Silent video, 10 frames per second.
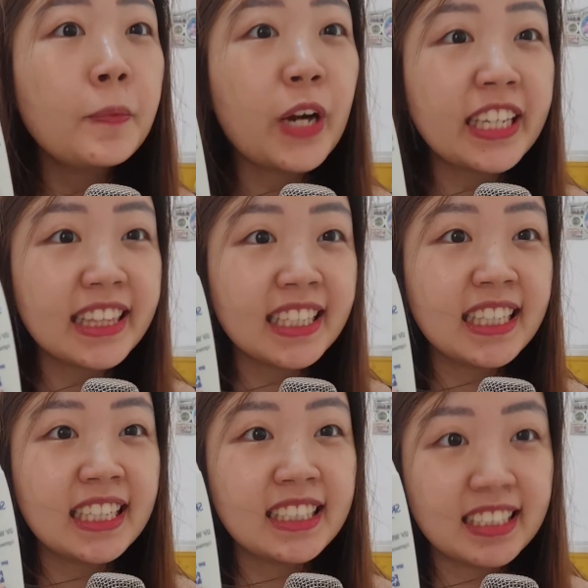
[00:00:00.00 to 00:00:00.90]

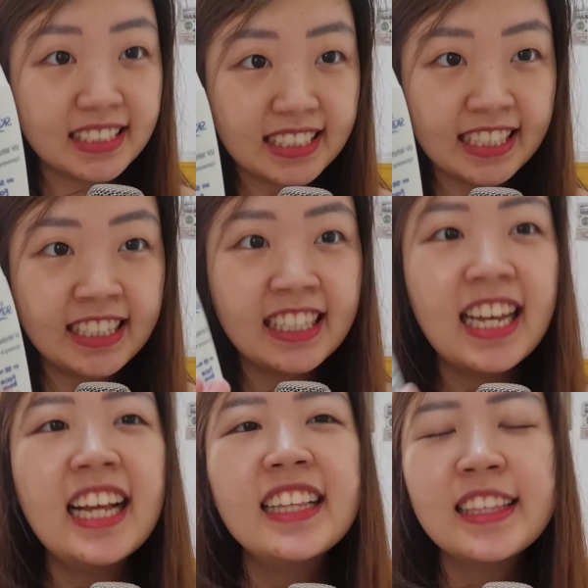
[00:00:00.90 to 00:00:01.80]
brightening the
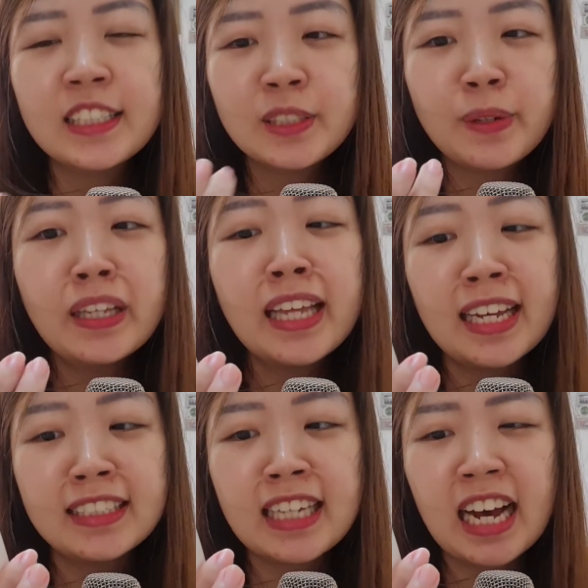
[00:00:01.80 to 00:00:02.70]
skin. This one
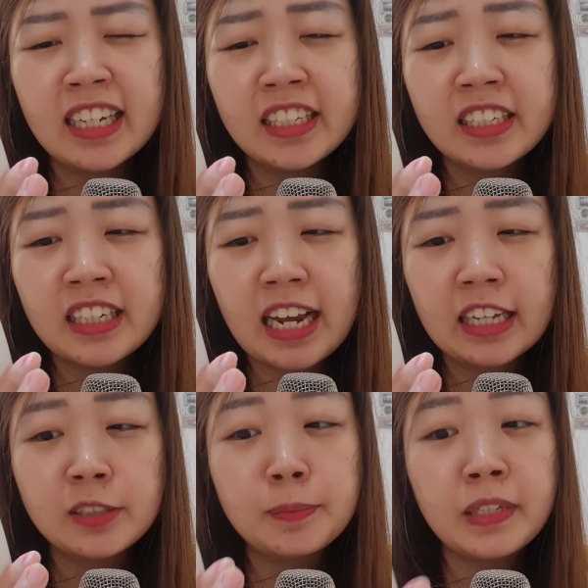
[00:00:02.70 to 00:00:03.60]
has higher
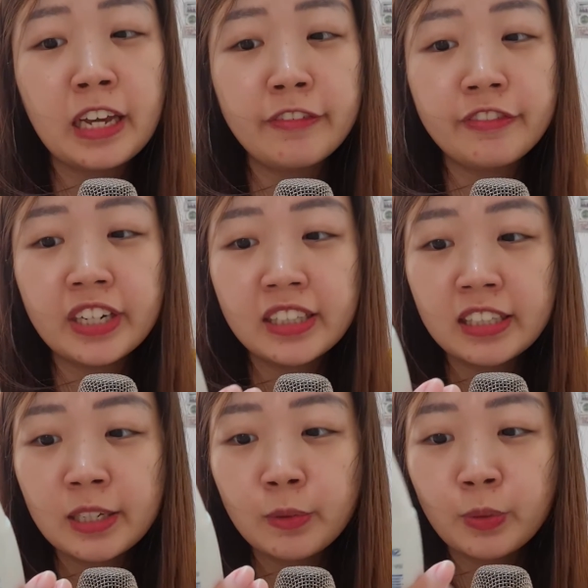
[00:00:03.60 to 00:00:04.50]
S P F
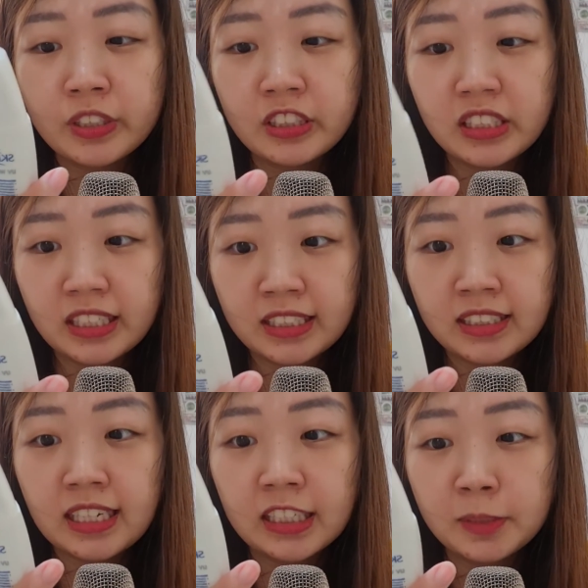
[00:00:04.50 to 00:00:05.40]
rating, which
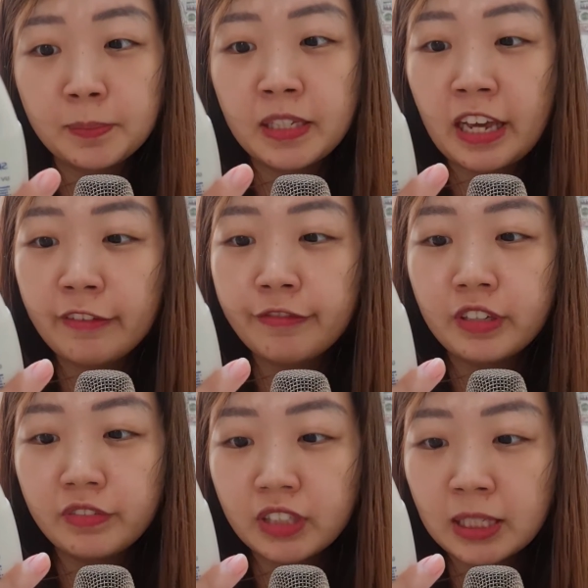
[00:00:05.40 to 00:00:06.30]
is S P F
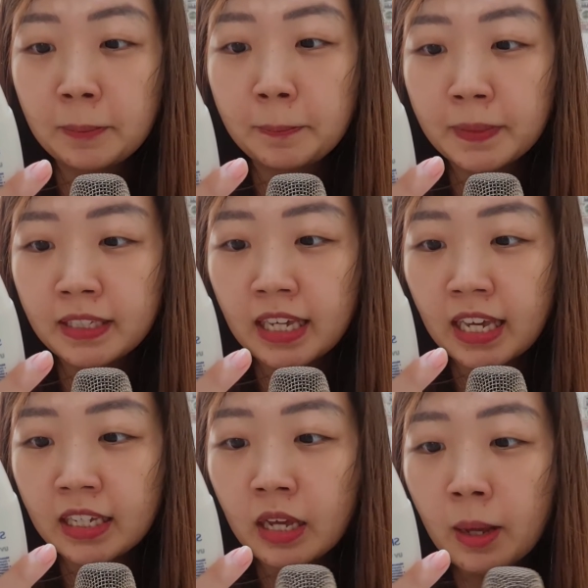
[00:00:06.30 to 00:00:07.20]
fifty P
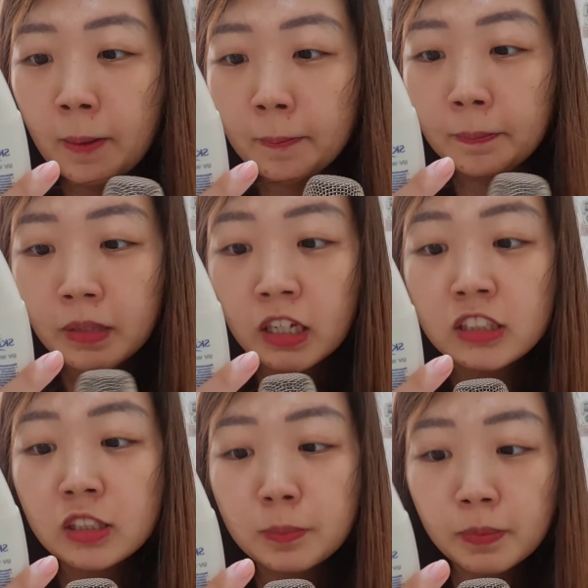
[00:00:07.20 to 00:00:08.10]
A
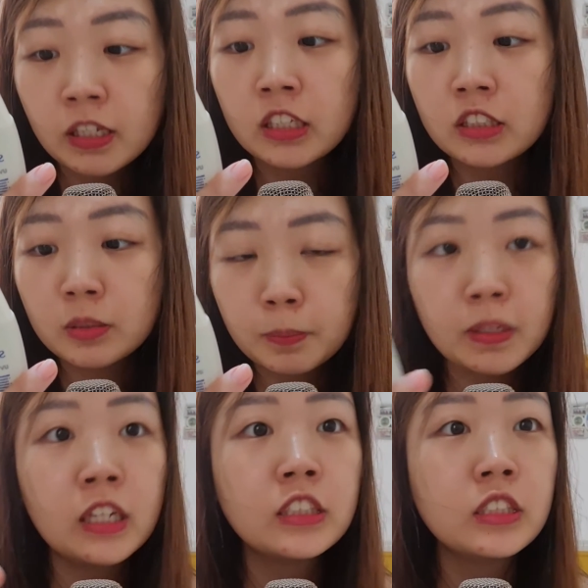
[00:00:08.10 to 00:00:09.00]
plus plus
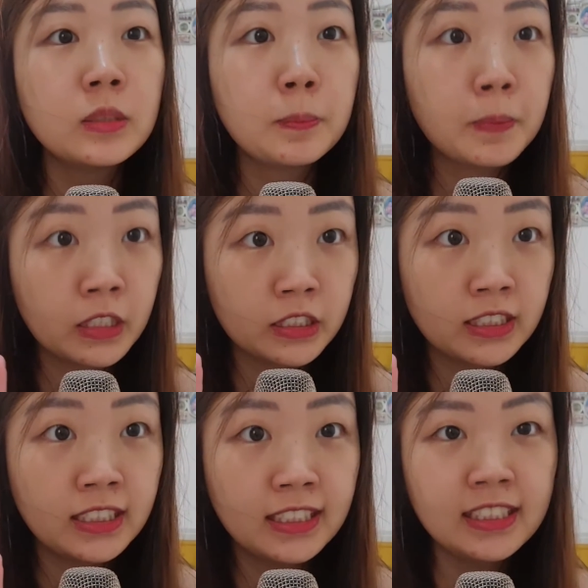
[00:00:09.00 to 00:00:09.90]
plus
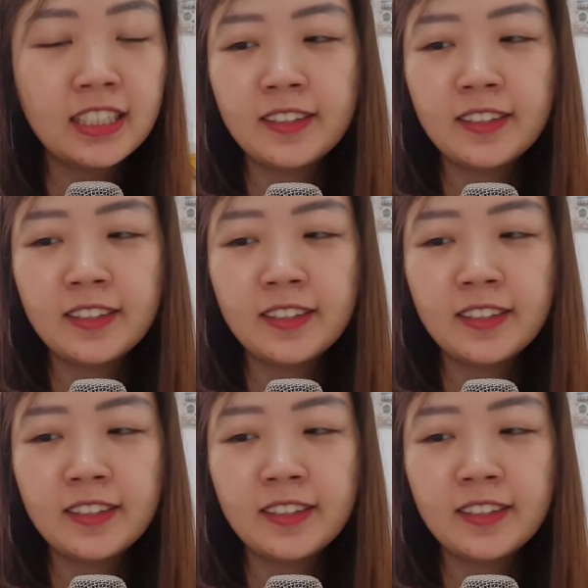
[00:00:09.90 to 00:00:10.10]
plus.